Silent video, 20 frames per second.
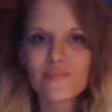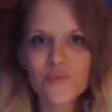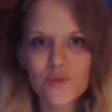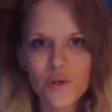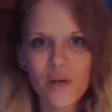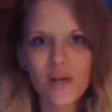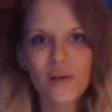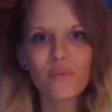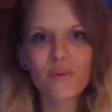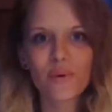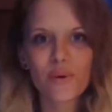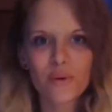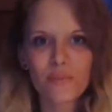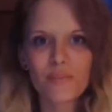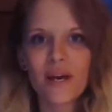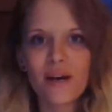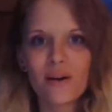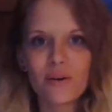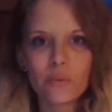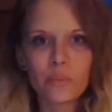So I wrote them
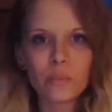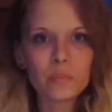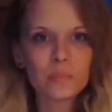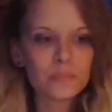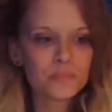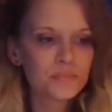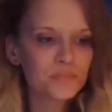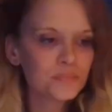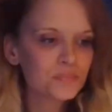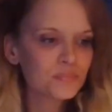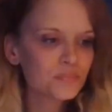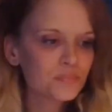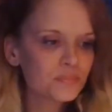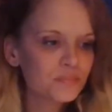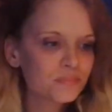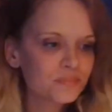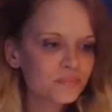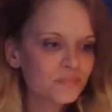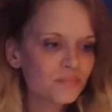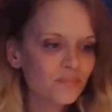down,
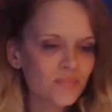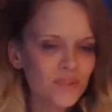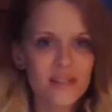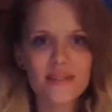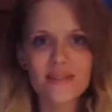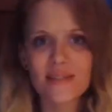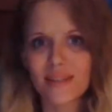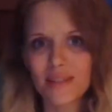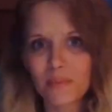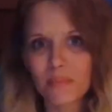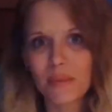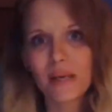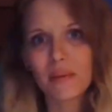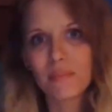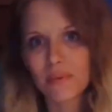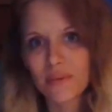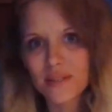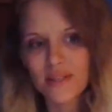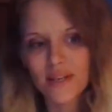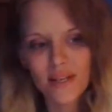and I set the
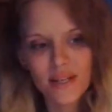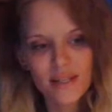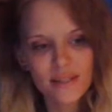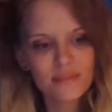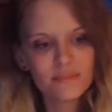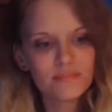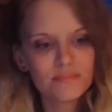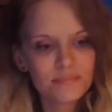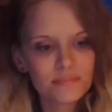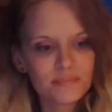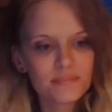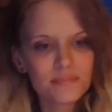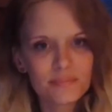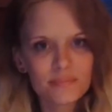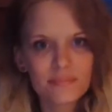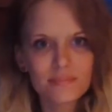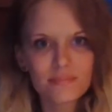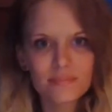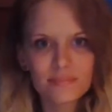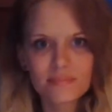paper aside.
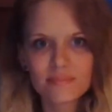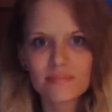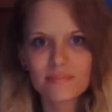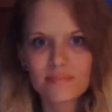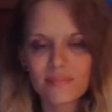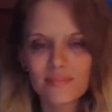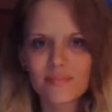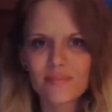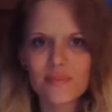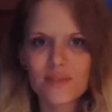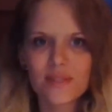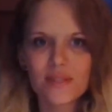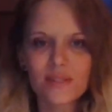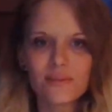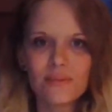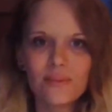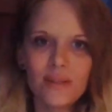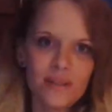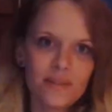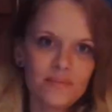I was
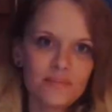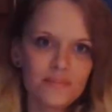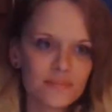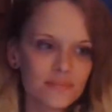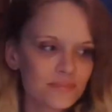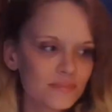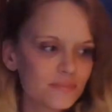like, well,